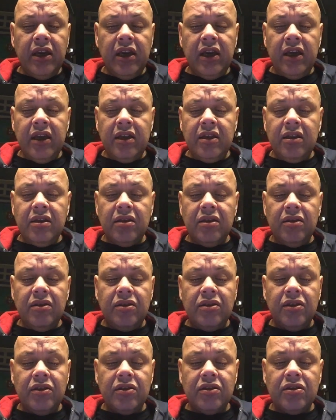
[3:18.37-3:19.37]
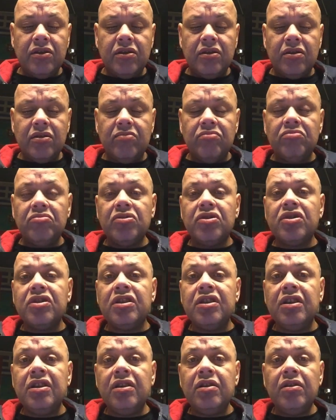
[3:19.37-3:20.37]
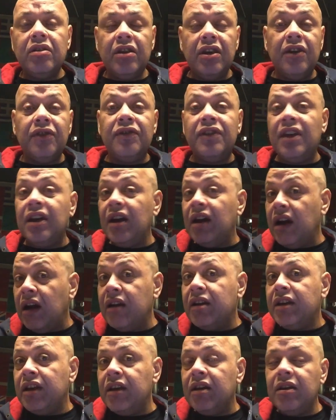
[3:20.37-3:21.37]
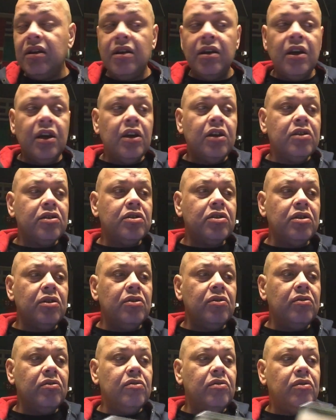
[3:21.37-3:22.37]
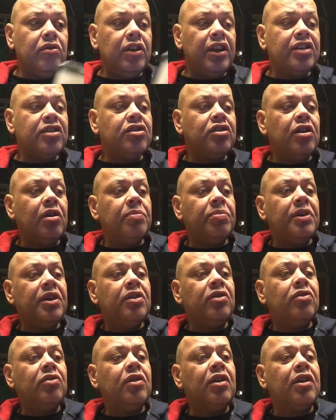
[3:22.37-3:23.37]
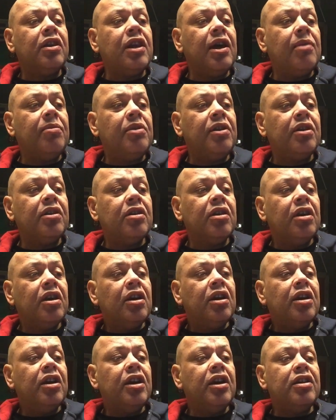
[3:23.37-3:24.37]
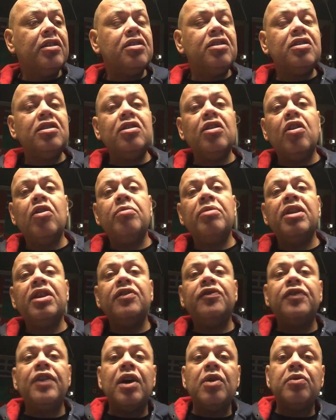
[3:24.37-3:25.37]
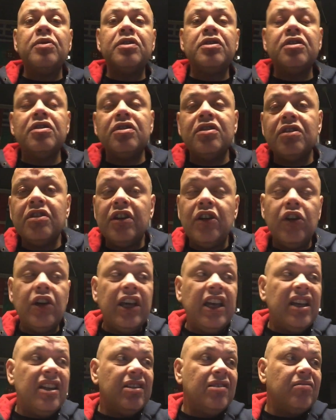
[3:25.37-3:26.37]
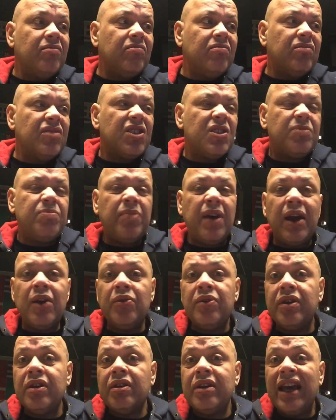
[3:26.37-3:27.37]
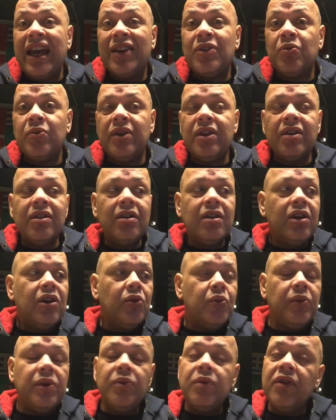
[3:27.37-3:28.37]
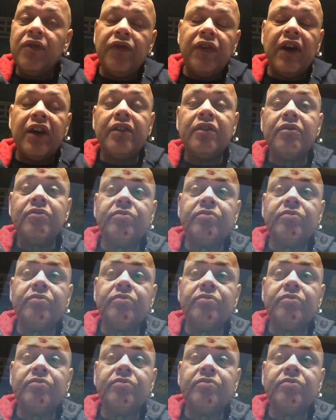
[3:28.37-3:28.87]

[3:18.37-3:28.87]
and just see if they are there. So let's jump into the tablet and see how many viruses and spyware, adware we will find.